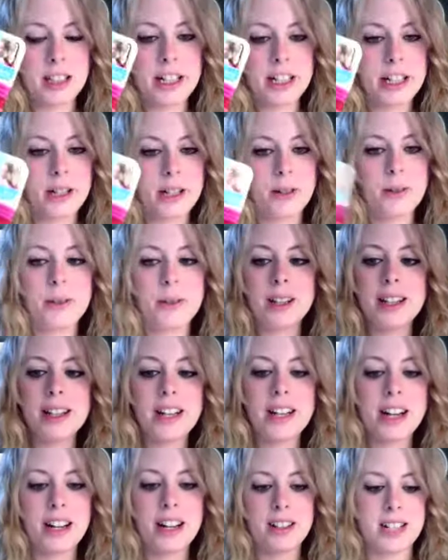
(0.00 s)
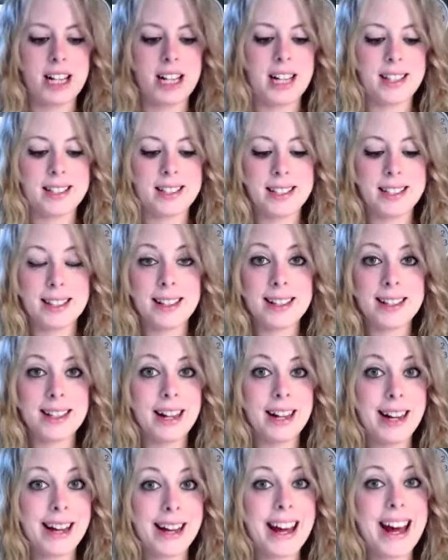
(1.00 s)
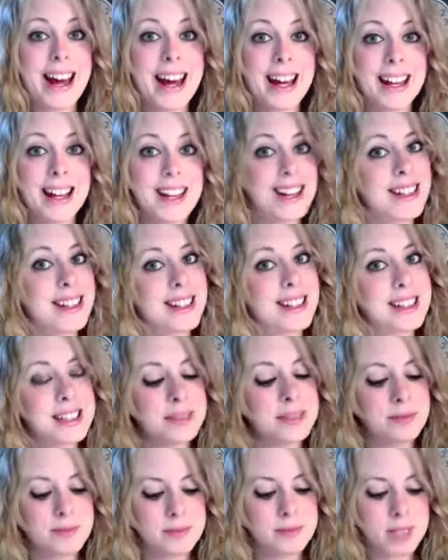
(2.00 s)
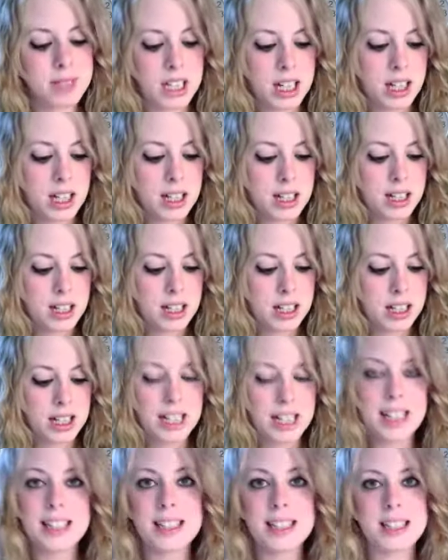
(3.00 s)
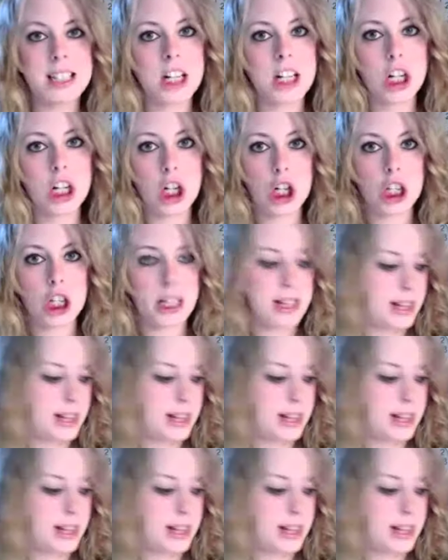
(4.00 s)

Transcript: You know, the hair ties. Again, it's a girly